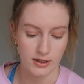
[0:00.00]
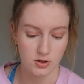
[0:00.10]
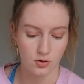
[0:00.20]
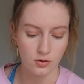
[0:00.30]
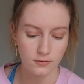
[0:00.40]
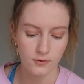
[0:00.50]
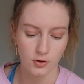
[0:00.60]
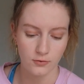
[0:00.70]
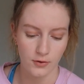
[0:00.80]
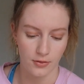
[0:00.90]
It's called
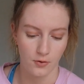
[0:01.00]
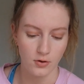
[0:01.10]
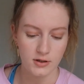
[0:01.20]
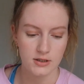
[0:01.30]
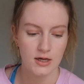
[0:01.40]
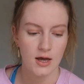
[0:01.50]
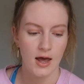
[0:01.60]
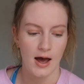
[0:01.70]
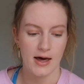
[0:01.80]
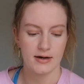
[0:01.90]
Food for Thought,
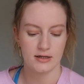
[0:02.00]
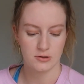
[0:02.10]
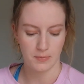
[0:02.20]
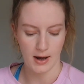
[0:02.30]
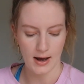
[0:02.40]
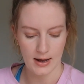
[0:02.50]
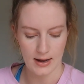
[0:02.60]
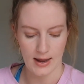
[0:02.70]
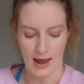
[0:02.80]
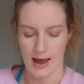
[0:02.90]
and it's
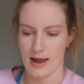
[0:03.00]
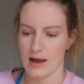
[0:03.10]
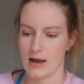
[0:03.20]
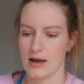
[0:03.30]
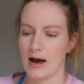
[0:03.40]
by a